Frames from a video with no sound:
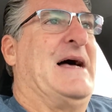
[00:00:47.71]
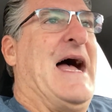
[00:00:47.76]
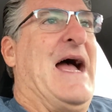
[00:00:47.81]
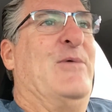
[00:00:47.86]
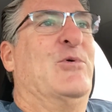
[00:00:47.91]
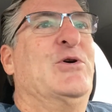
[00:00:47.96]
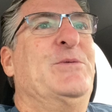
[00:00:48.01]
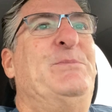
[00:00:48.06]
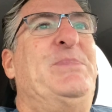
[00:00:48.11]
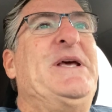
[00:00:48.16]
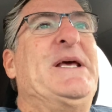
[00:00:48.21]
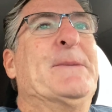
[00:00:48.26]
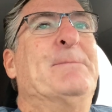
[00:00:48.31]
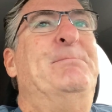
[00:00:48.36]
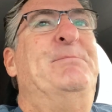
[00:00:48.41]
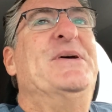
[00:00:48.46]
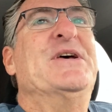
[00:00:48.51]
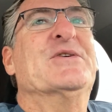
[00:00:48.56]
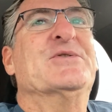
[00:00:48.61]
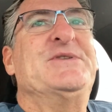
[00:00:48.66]
I would be a
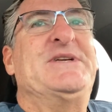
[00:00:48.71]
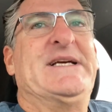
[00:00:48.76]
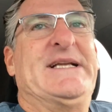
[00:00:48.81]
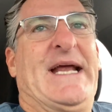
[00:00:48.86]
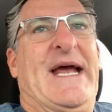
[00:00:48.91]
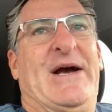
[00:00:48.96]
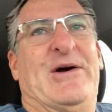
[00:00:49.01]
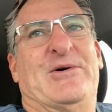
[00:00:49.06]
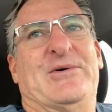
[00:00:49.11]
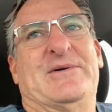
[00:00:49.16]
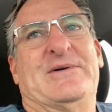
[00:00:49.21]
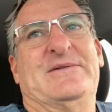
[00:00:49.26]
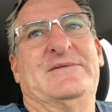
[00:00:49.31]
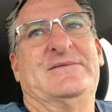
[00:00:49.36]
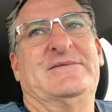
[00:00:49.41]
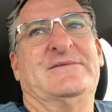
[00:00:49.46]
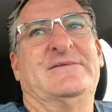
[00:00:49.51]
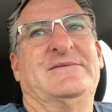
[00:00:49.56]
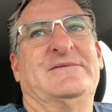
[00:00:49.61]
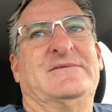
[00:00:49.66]
billionaire,
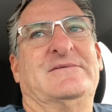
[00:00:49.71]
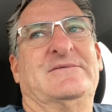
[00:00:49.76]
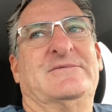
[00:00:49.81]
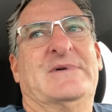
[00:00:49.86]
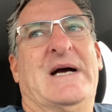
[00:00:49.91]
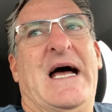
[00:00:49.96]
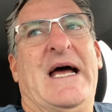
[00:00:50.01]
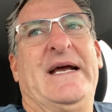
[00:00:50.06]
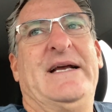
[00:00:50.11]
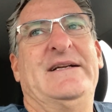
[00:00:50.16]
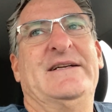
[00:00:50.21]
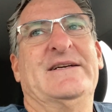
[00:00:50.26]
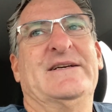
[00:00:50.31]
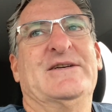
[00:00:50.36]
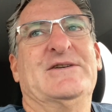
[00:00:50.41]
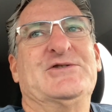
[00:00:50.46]
right?